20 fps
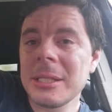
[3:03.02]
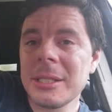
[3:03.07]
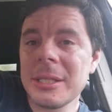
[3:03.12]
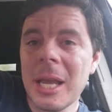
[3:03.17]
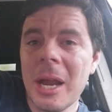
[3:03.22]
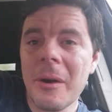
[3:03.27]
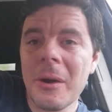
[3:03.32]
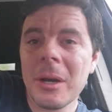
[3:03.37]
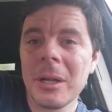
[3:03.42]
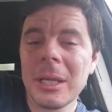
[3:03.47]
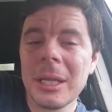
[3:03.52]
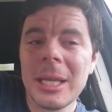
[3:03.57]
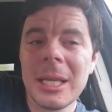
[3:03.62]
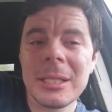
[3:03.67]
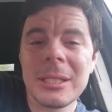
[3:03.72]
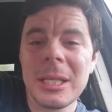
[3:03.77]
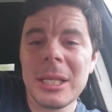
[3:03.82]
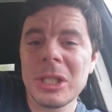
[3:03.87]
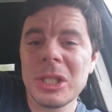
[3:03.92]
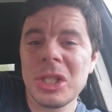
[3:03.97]
And Sarah,
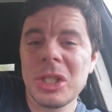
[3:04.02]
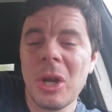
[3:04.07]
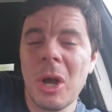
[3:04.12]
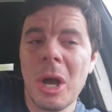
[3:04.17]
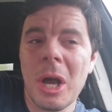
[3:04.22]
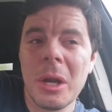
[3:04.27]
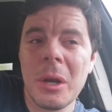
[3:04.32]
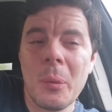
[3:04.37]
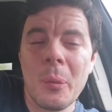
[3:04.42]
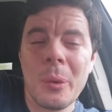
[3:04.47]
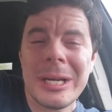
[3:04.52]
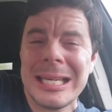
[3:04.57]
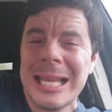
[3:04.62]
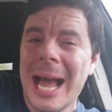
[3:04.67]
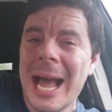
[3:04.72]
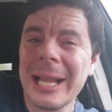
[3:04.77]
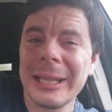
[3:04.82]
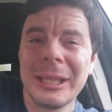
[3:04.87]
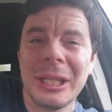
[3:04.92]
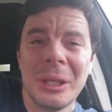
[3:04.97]
Izzy, and Sean
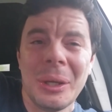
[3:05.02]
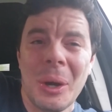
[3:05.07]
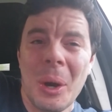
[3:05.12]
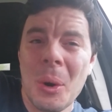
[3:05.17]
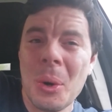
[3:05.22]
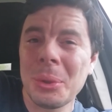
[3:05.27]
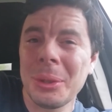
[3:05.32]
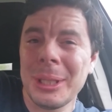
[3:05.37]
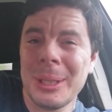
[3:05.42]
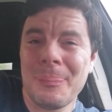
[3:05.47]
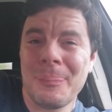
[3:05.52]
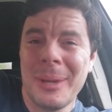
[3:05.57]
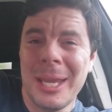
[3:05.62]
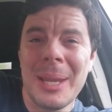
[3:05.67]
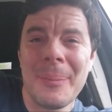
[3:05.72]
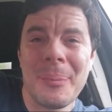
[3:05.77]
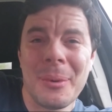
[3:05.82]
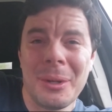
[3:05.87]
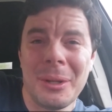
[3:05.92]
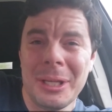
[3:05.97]
were not the only
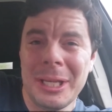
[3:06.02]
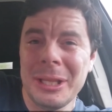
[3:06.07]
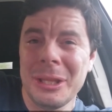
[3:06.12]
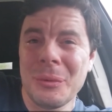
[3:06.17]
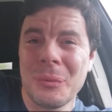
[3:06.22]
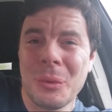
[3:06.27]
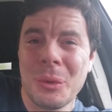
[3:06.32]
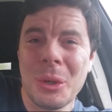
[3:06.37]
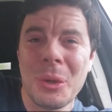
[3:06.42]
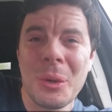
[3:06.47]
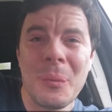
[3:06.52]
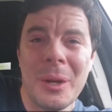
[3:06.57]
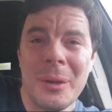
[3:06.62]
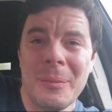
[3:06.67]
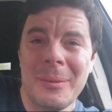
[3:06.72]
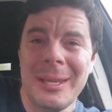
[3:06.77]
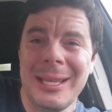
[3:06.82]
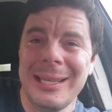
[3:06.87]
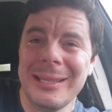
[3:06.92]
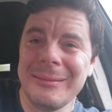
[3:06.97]
people in the
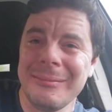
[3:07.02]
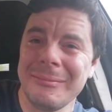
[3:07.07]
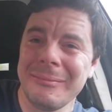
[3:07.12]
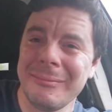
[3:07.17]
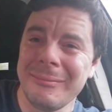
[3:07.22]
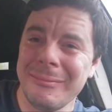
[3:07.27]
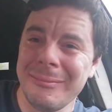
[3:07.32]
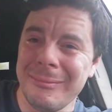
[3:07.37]
room with me.